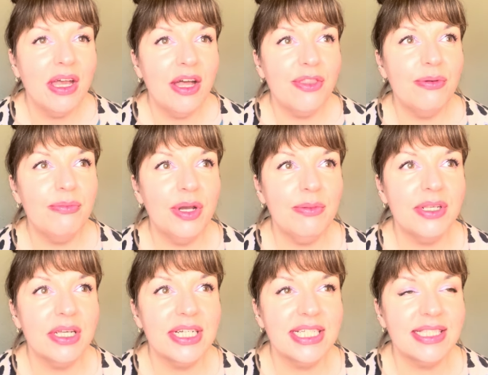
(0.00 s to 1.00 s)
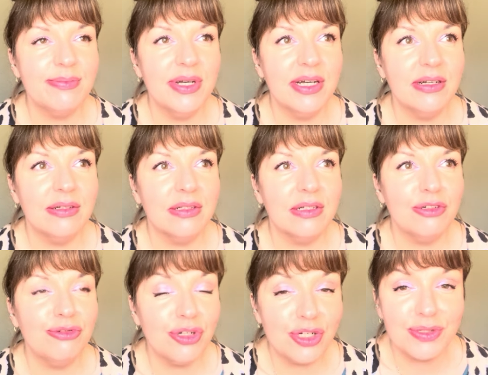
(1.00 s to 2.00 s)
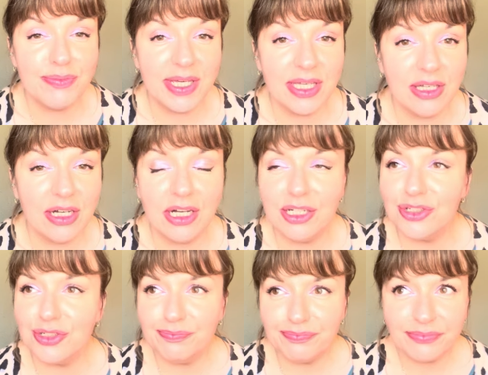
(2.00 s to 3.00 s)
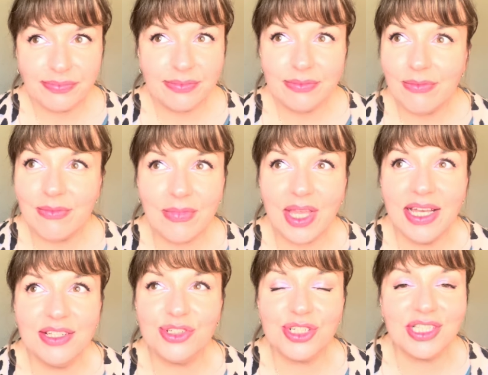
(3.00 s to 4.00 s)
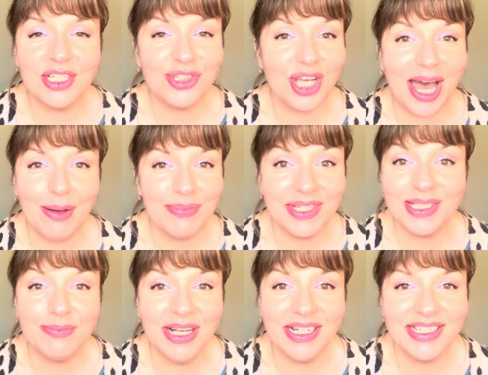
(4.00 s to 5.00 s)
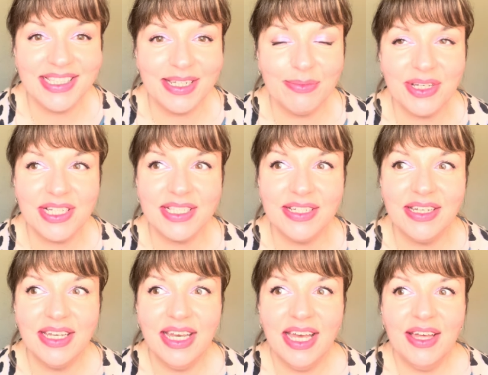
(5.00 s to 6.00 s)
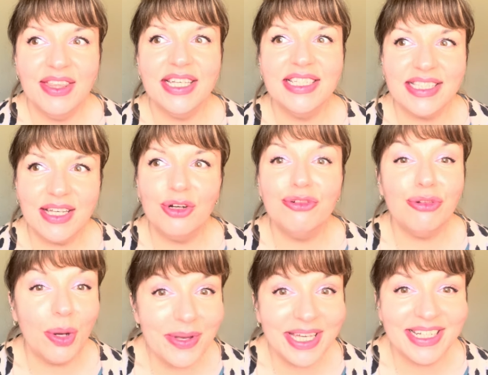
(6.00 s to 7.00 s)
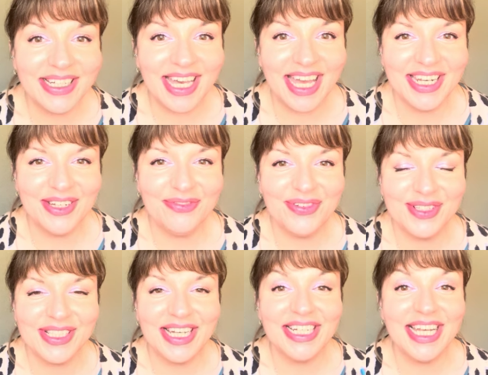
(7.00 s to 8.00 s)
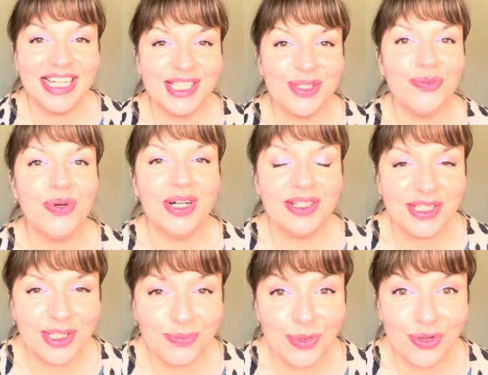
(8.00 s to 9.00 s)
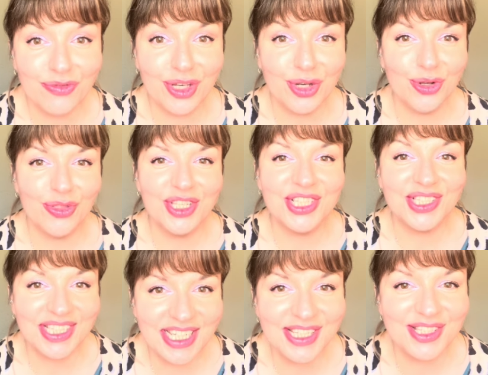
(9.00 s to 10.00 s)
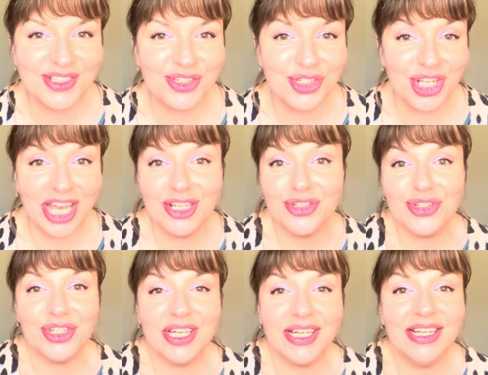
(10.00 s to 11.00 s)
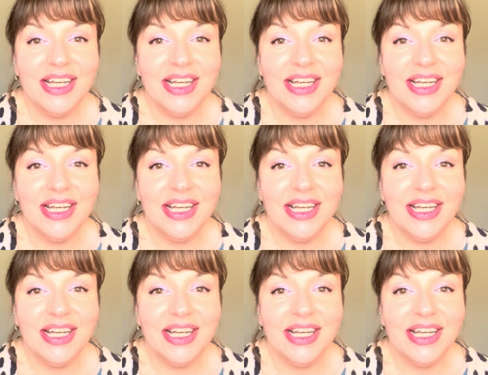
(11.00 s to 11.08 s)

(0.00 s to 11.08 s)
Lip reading: The moment I smell grass being cut, it's just such a happy smell, isn't it? Because things are growing again. It feels like, yes, the world is moving on, the seasons are changing,